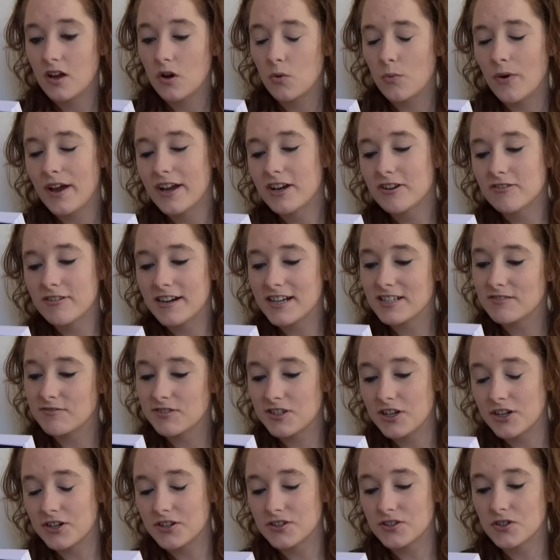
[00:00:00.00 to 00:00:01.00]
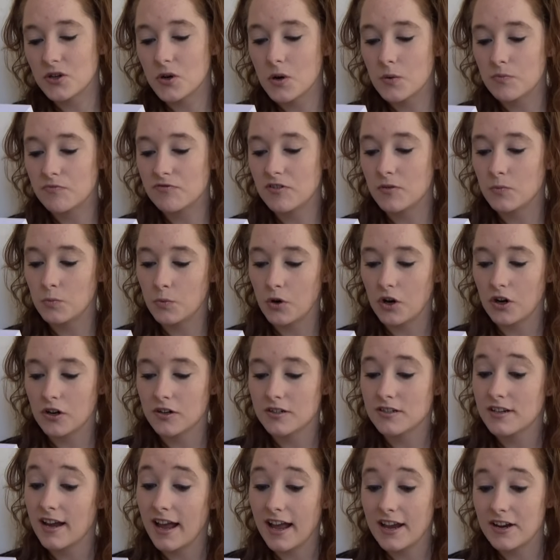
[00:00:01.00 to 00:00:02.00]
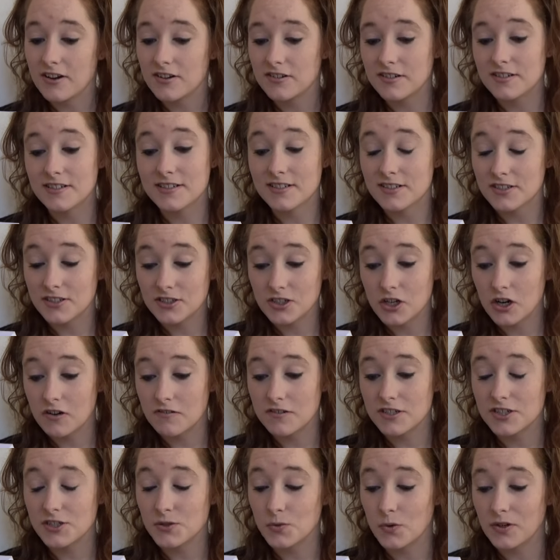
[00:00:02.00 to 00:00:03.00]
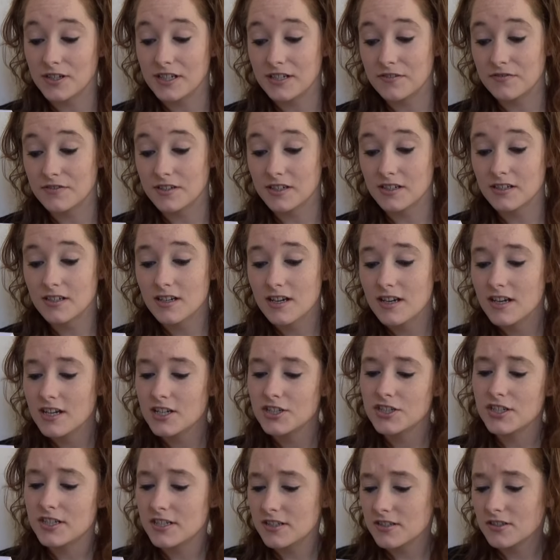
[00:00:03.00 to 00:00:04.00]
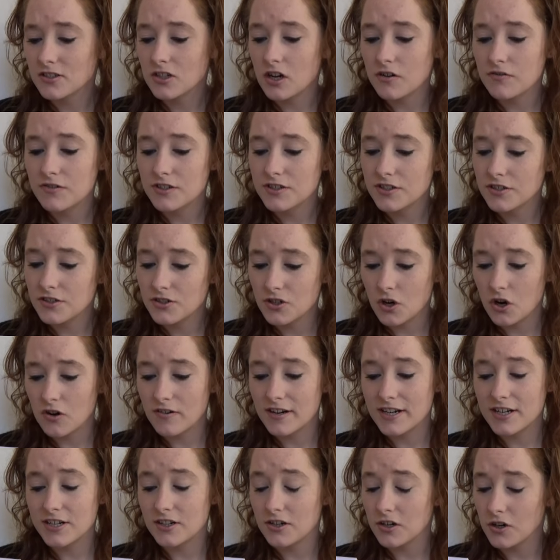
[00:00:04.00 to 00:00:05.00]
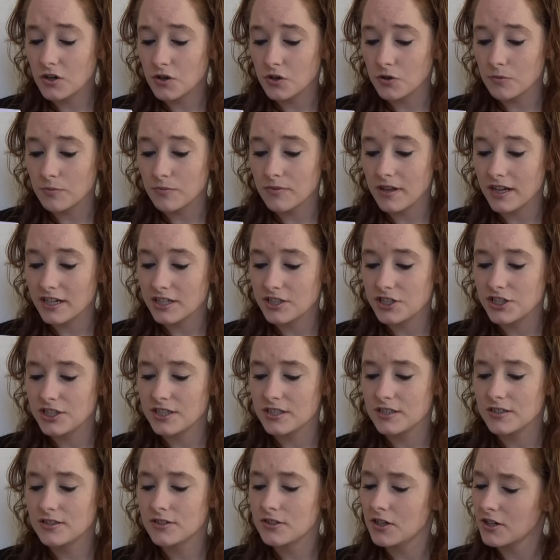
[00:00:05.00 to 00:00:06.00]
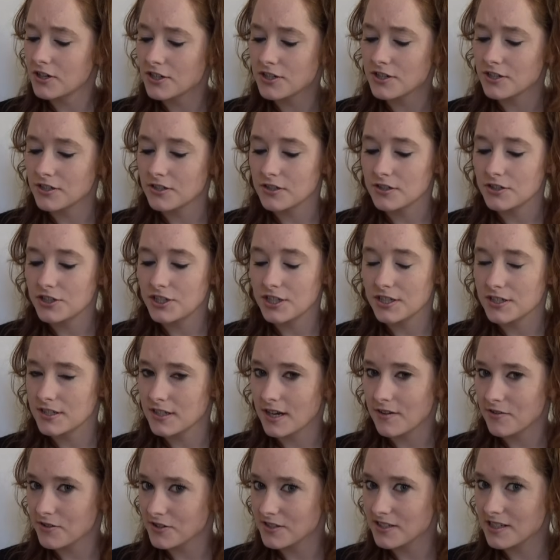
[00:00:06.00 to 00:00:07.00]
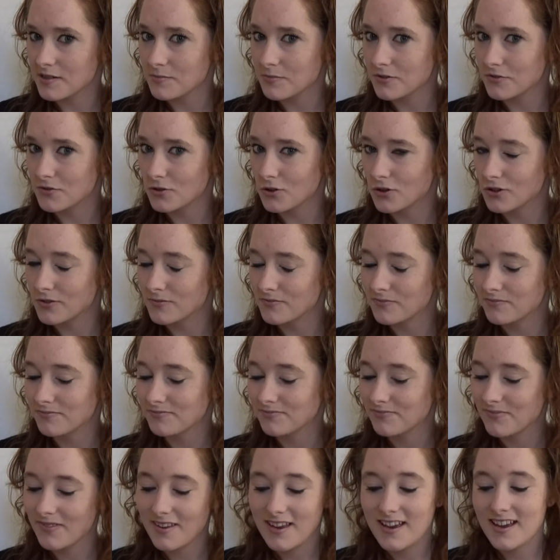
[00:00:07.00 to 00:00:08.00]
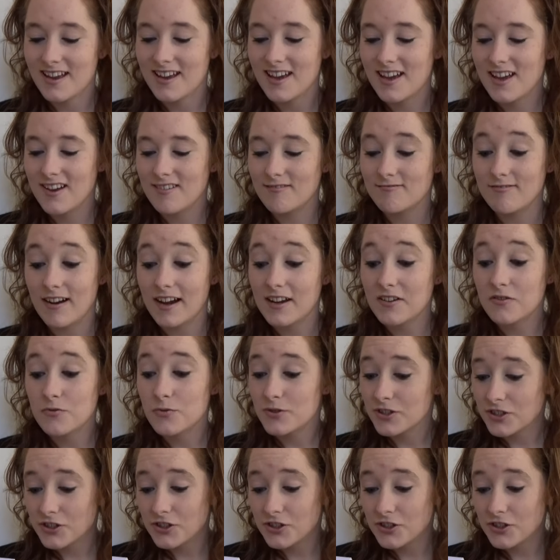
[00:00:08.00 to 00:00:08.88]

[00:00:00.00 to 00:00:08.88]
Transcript: When Grace returns home from work tired and discouraged one evening, she discovers a door in her home that she's certain she's never seen before. Rife with